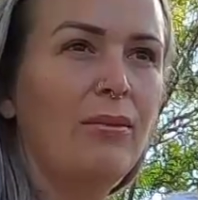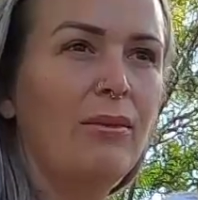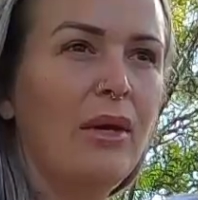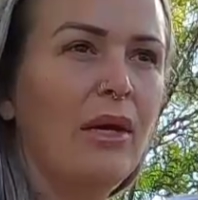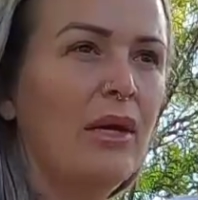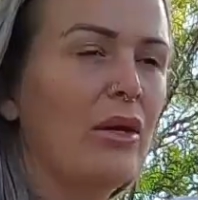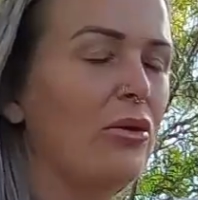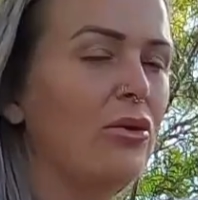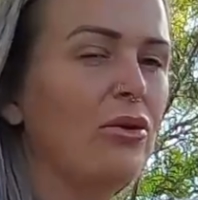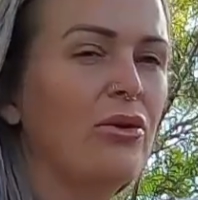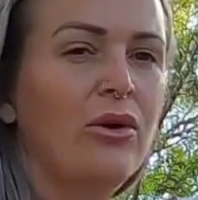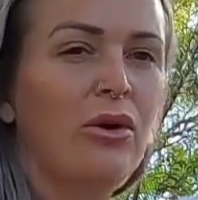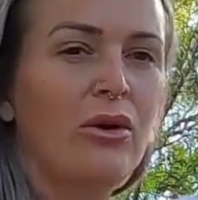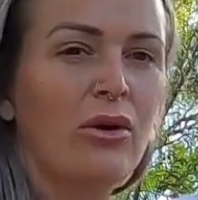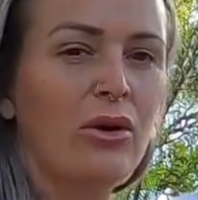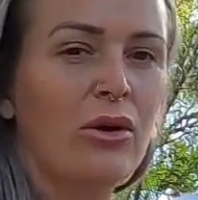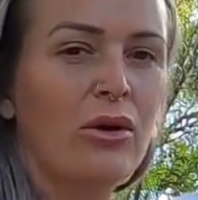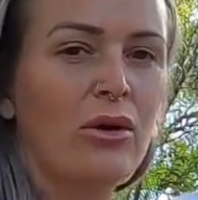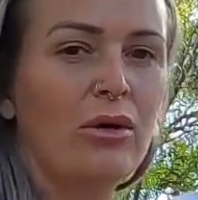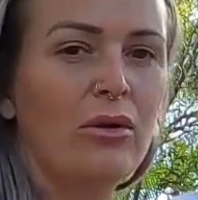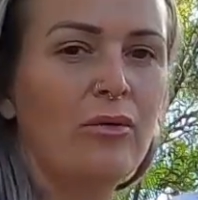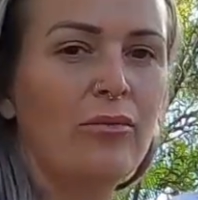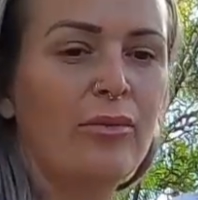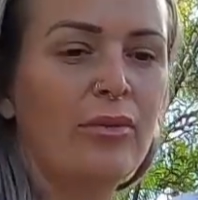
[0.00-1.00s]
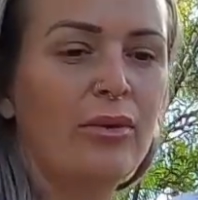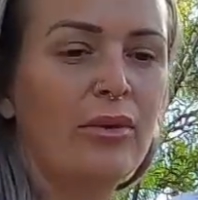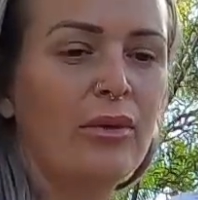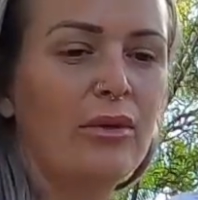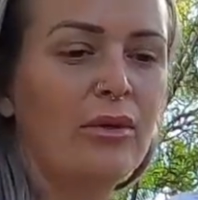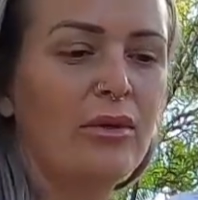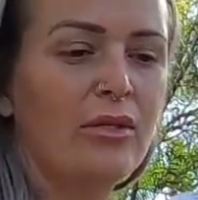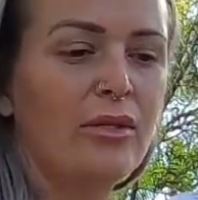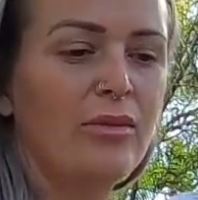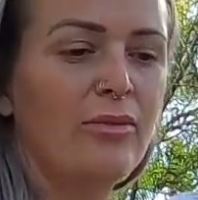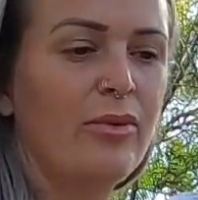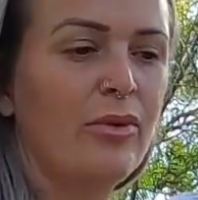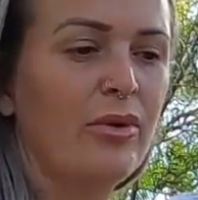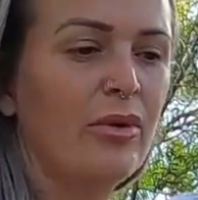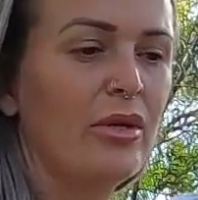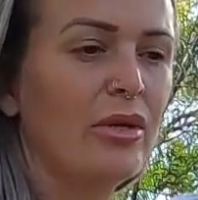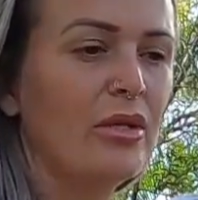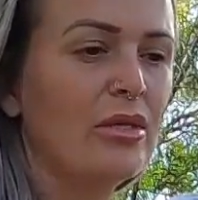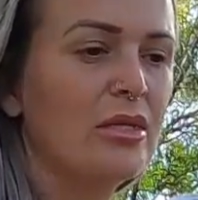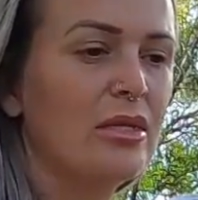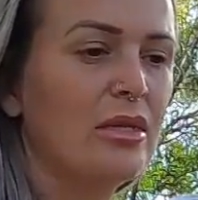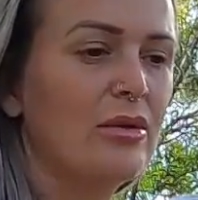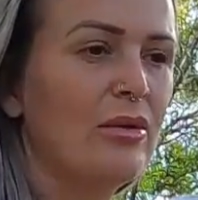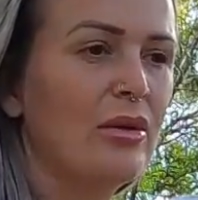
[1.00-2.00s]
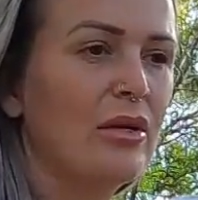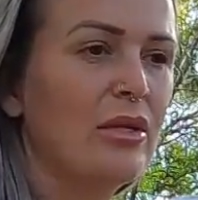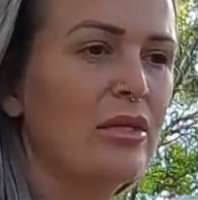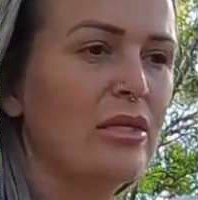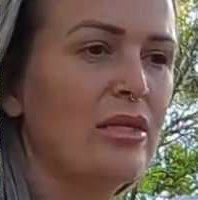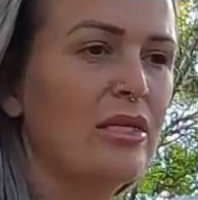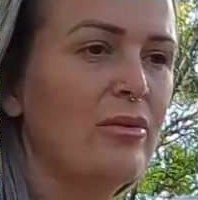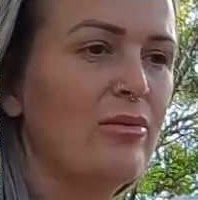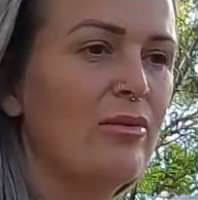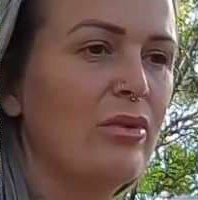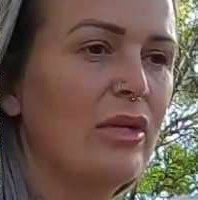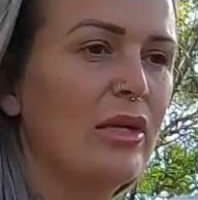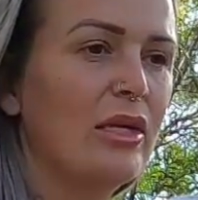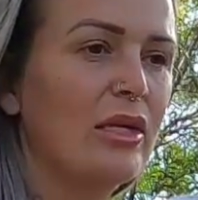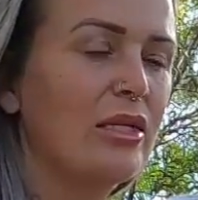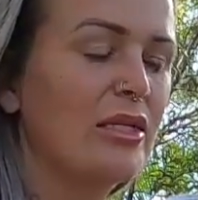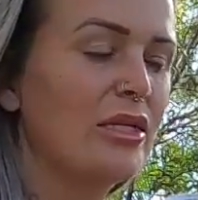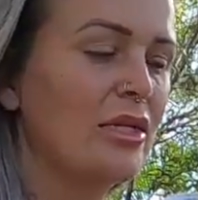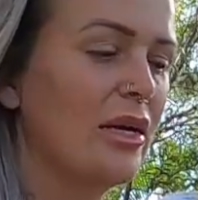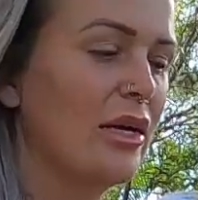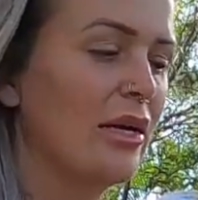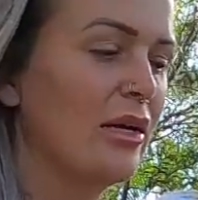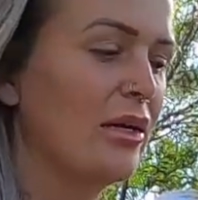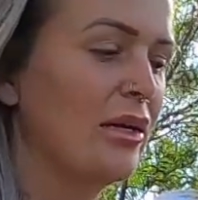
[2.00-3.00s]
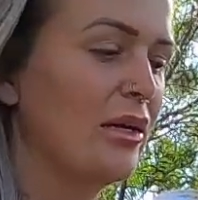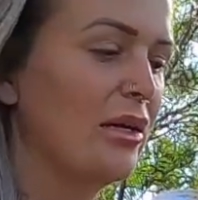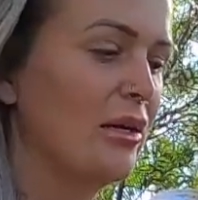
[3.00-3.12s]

He could not cope, to put it as simply as that.